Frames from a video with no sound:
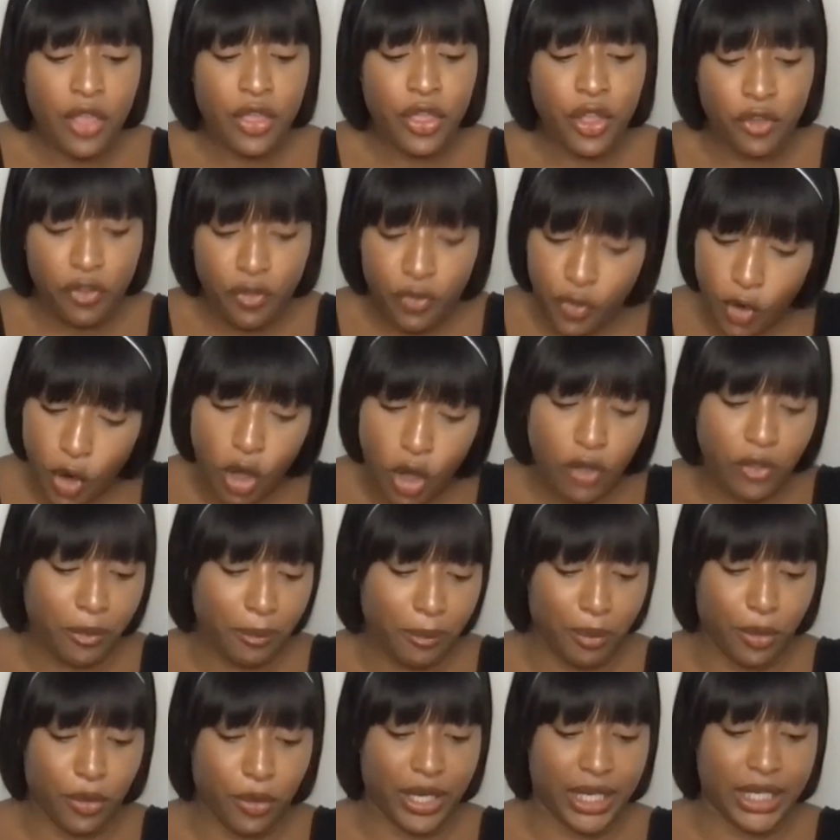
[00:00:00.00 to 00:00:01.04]
The fourth
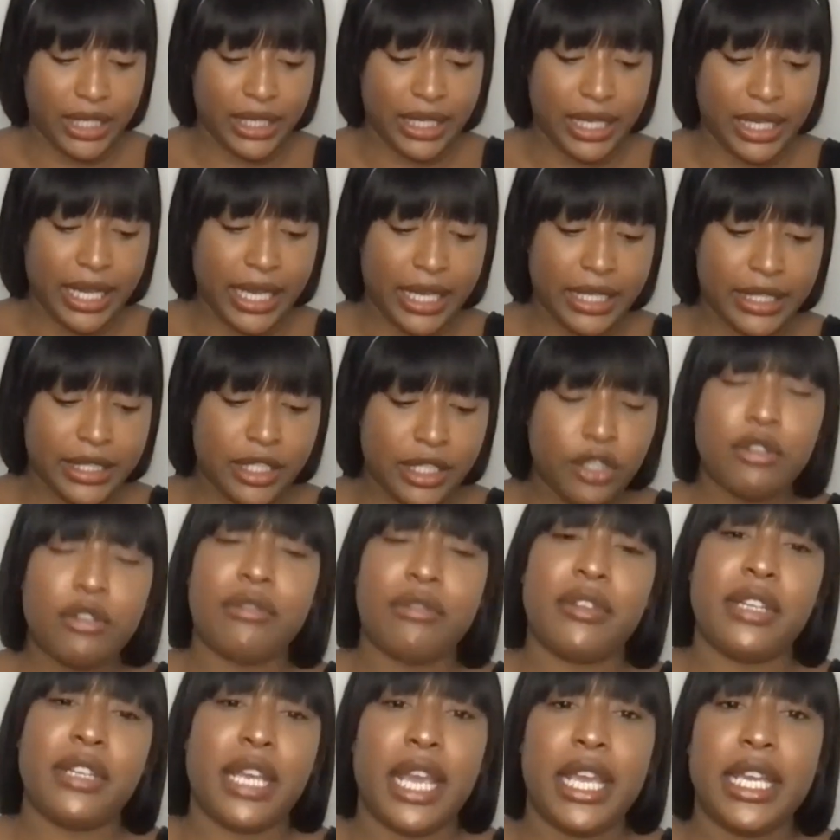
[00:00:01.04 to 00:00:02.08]
point is
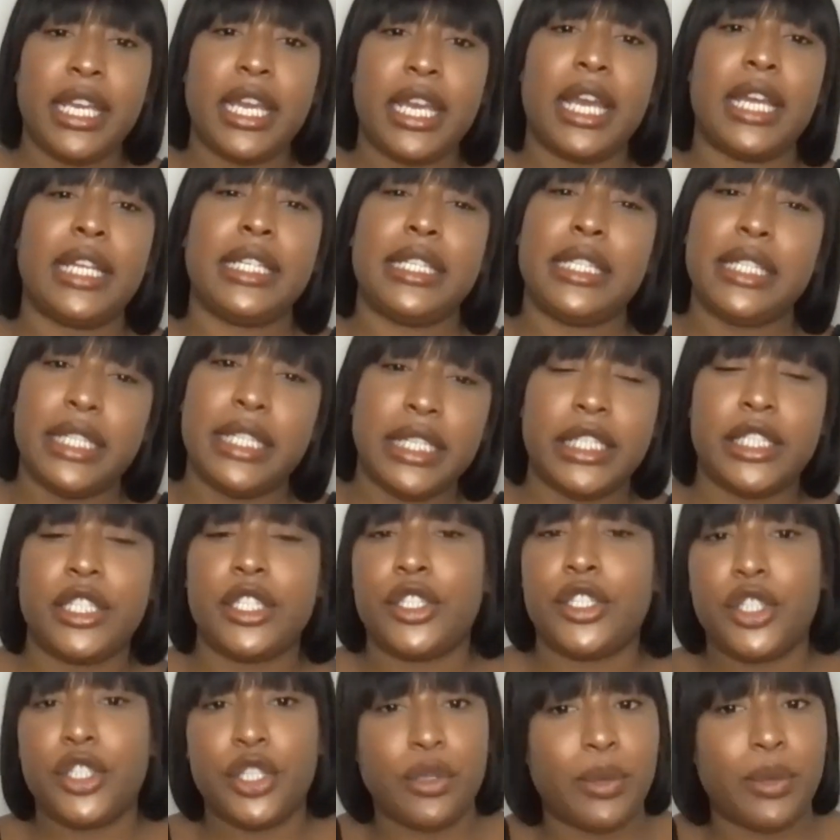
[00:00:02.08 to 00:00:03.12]
create a need
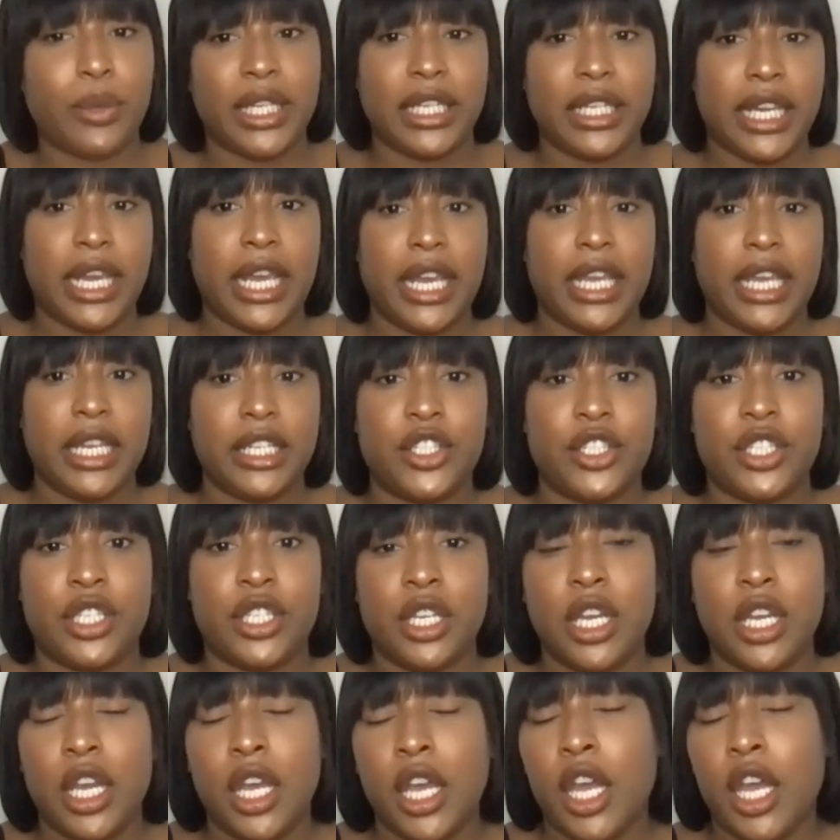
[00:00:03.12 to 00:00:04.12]
to engage.